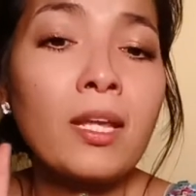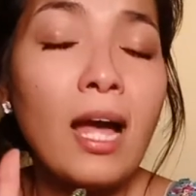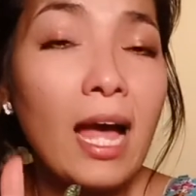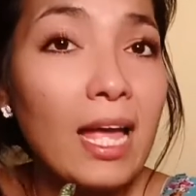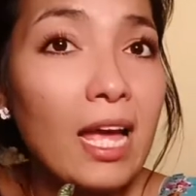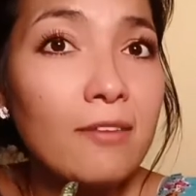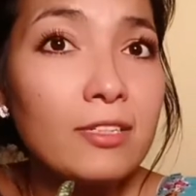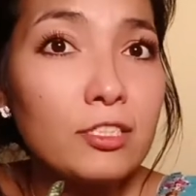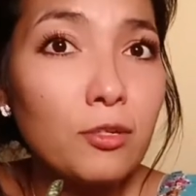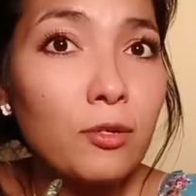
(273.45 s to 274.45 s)
I have
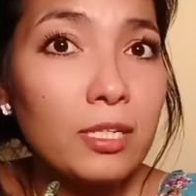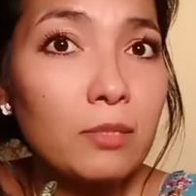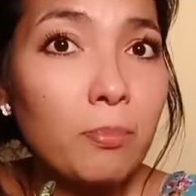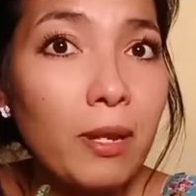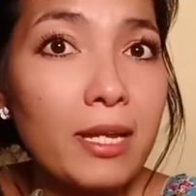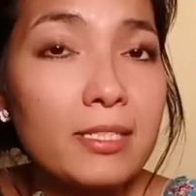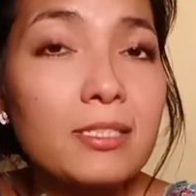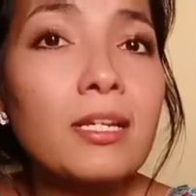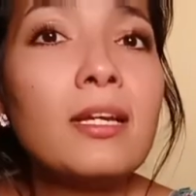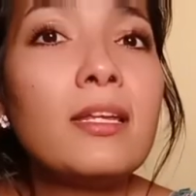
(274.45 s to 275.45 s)
this orchid
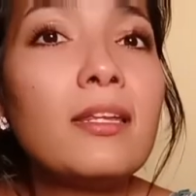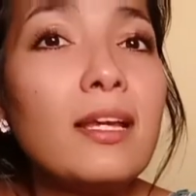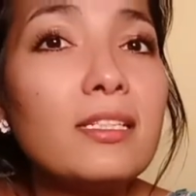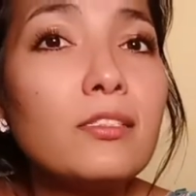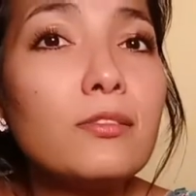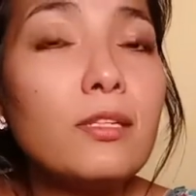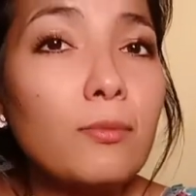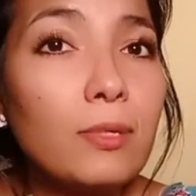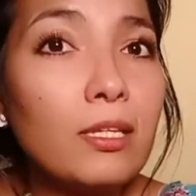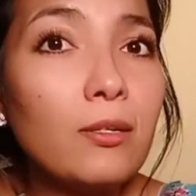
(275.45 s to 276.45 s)
placed next to the
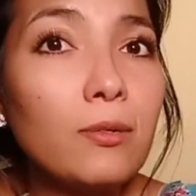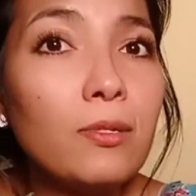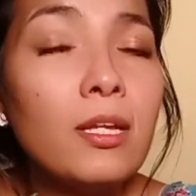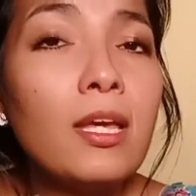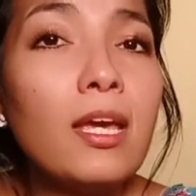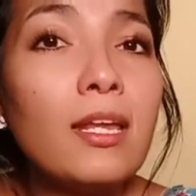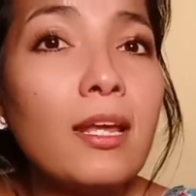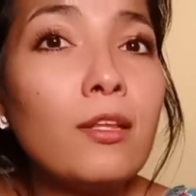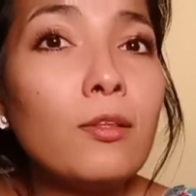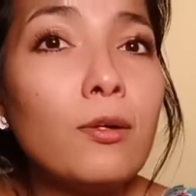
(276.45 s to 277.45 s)
window in
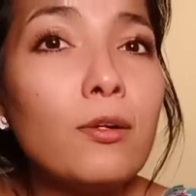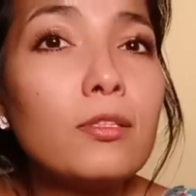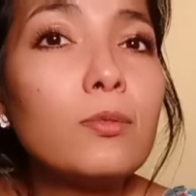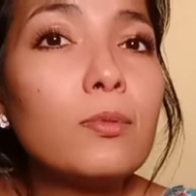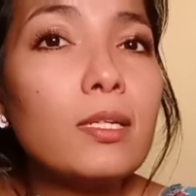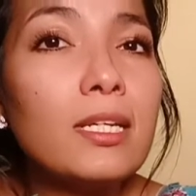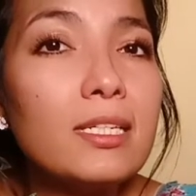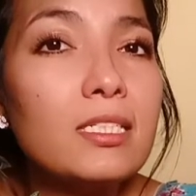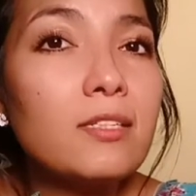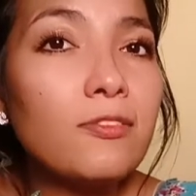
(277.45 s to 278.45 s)
a
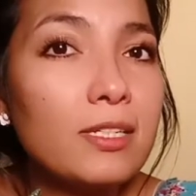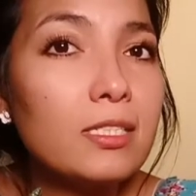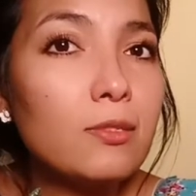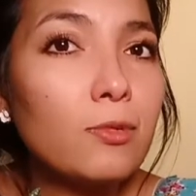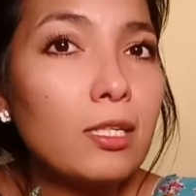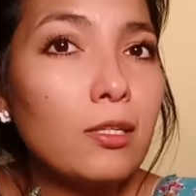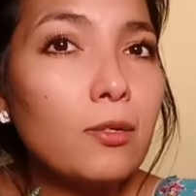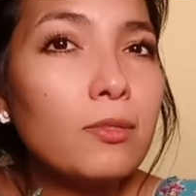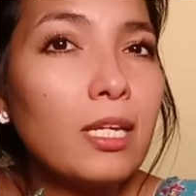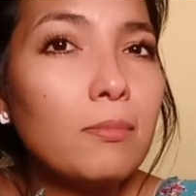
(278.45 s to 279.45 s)
northeast facing
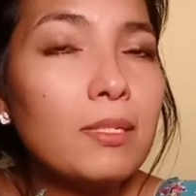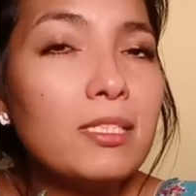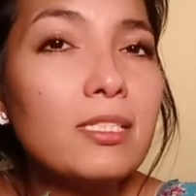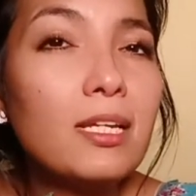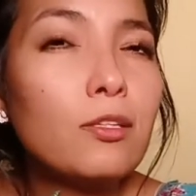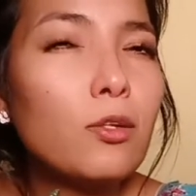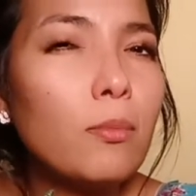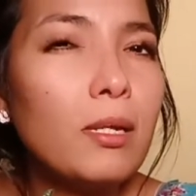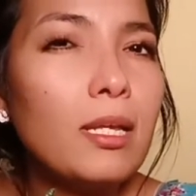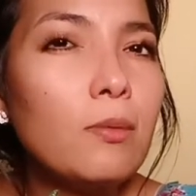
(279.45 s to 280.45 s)
window. That means that
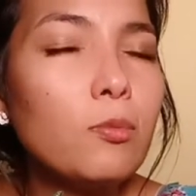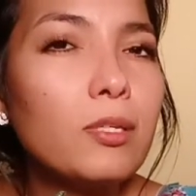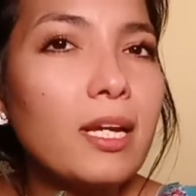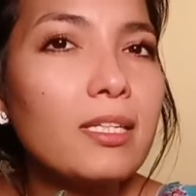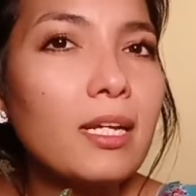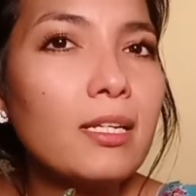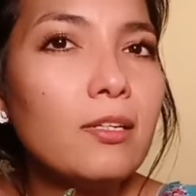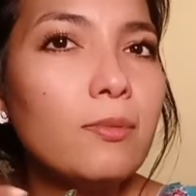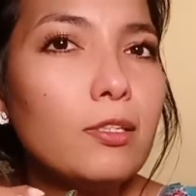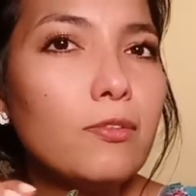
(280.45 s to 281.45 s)
normally you would get a
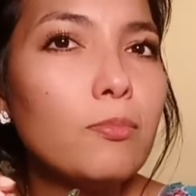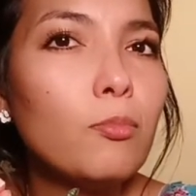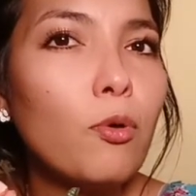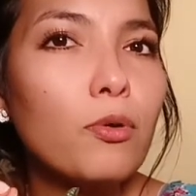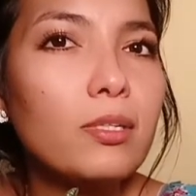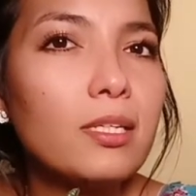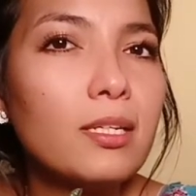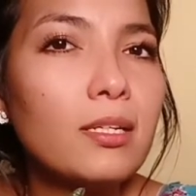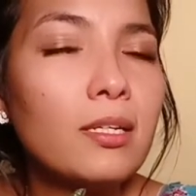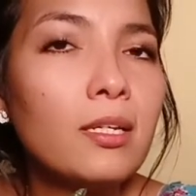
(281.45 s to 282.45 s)
little bit of
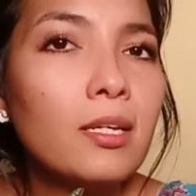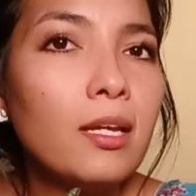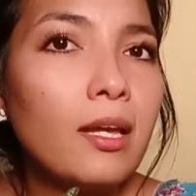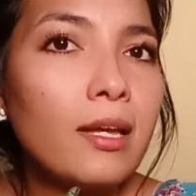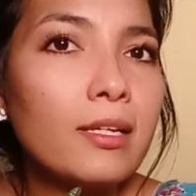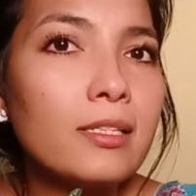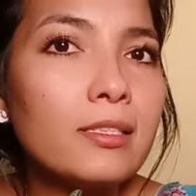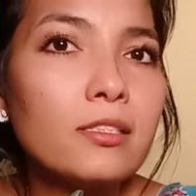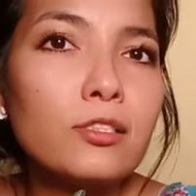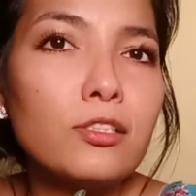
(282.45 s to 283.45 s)
morning
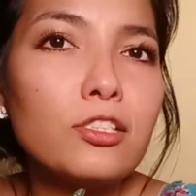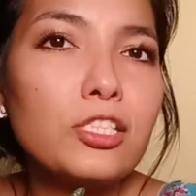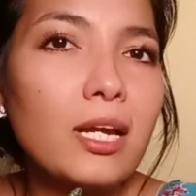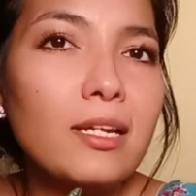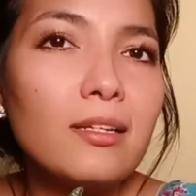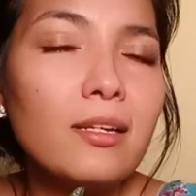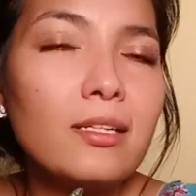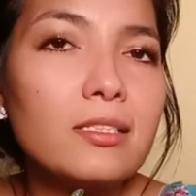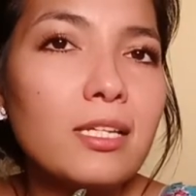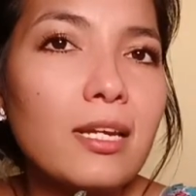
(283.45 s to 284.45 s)
sunshine,
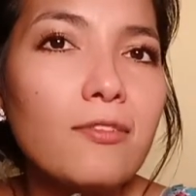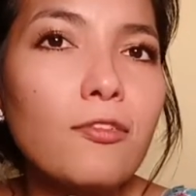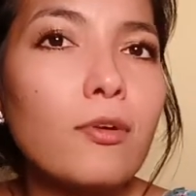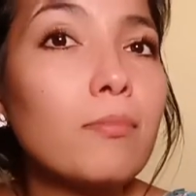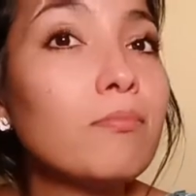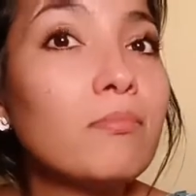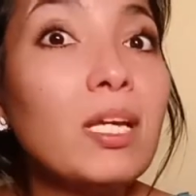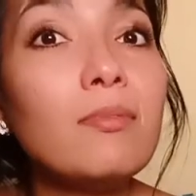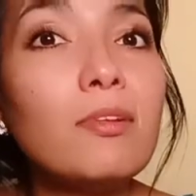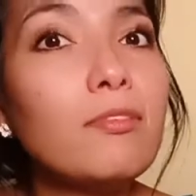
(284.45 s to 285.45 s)
let's say, for
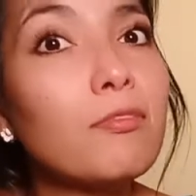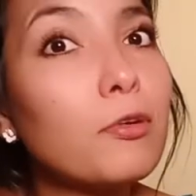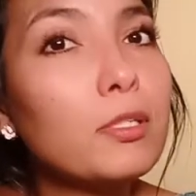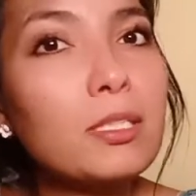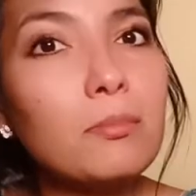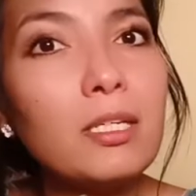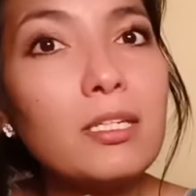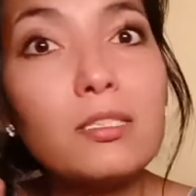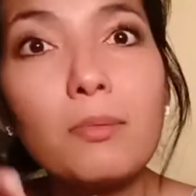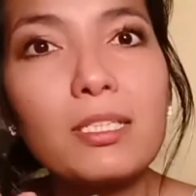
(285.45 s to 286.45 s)
maybe 40
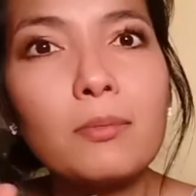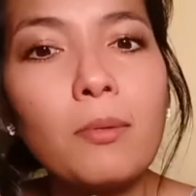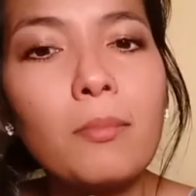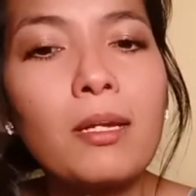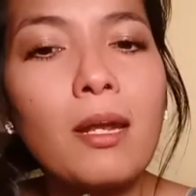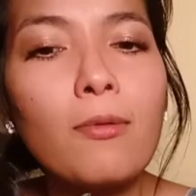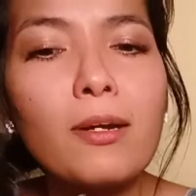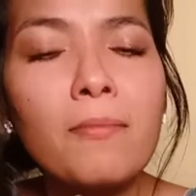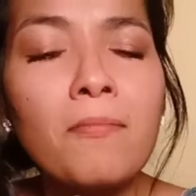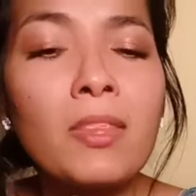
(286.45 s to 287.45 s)
minutes, maximum an
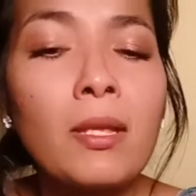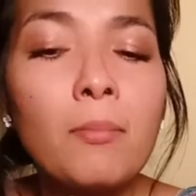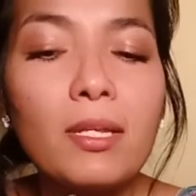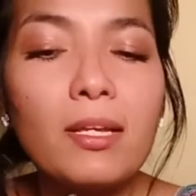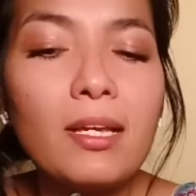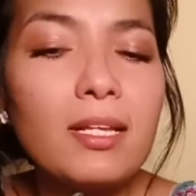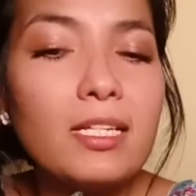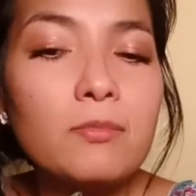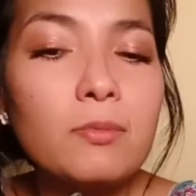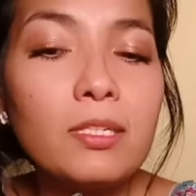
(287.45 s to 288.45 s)
hour. But it
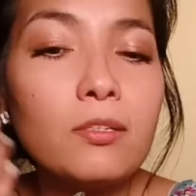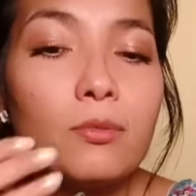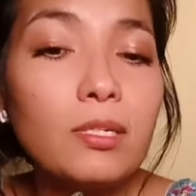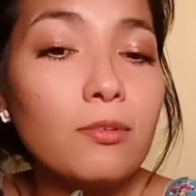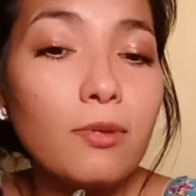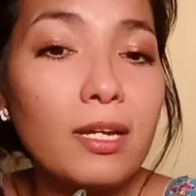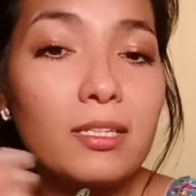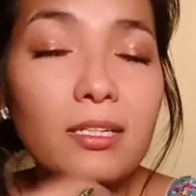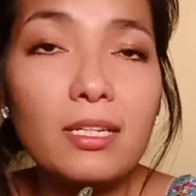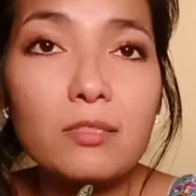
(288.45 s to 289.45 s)
has been doing great.
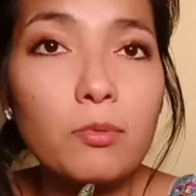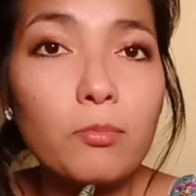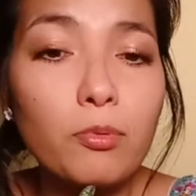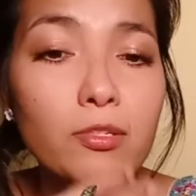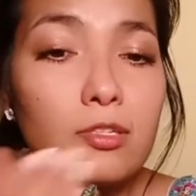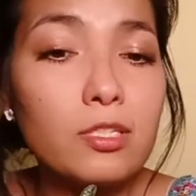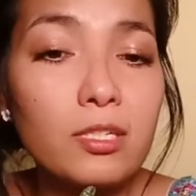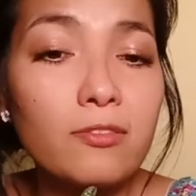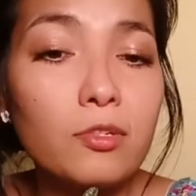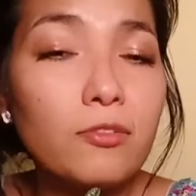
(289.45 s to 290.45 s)
It has been
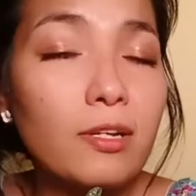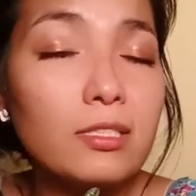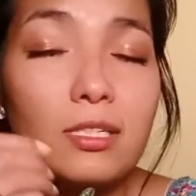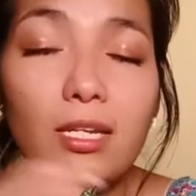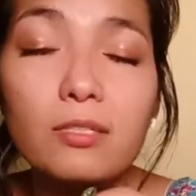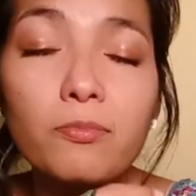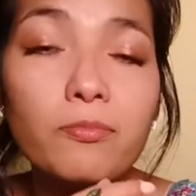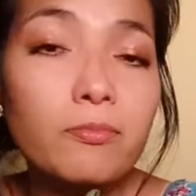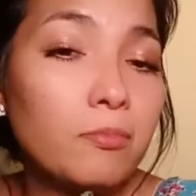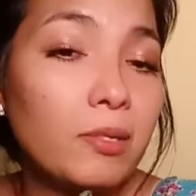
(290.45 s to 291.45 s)
producing new fans. It has
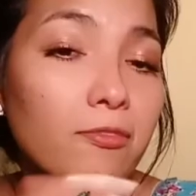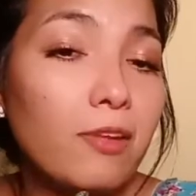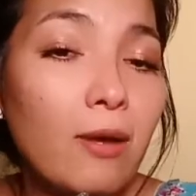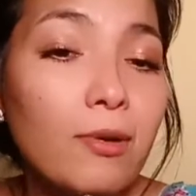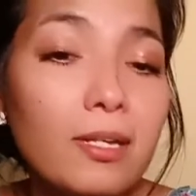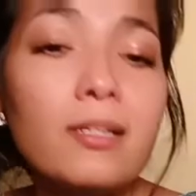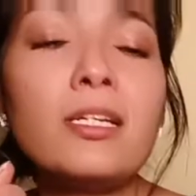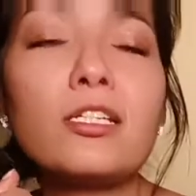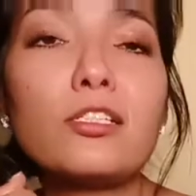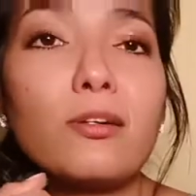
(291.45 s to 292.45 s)
been flowering.
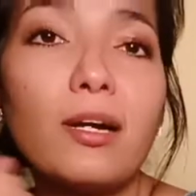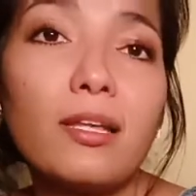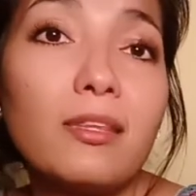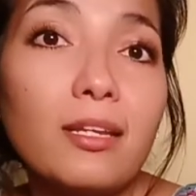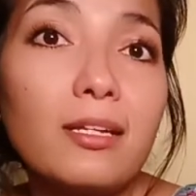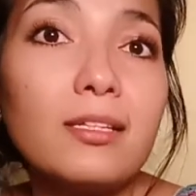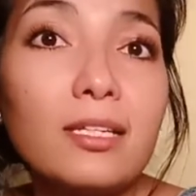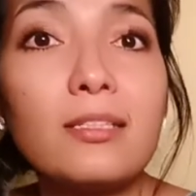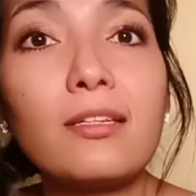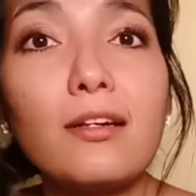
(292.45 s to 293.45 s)
So I think
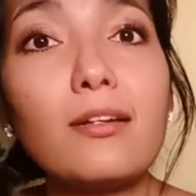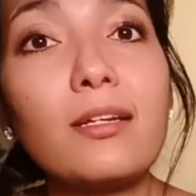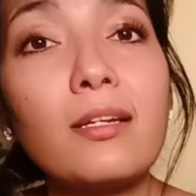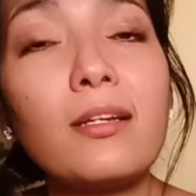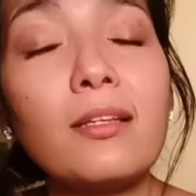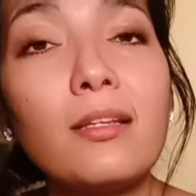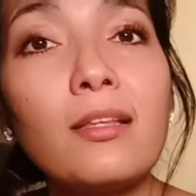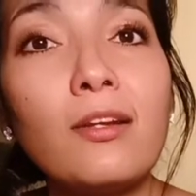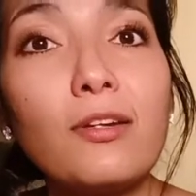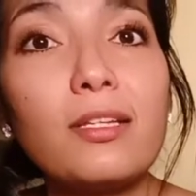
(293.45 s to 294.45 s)
that
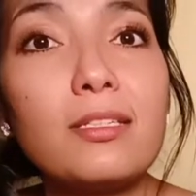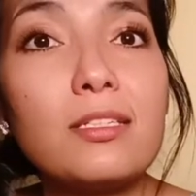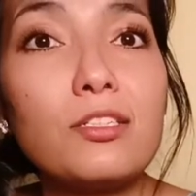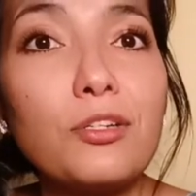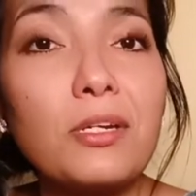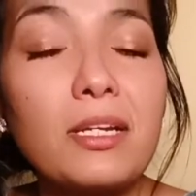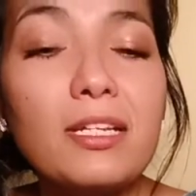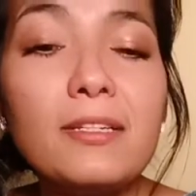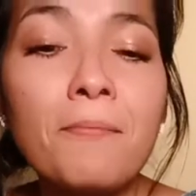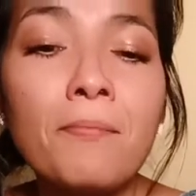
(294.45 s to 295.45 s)
the orchid is enjoying
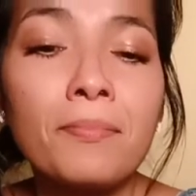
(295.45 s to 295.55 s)
it.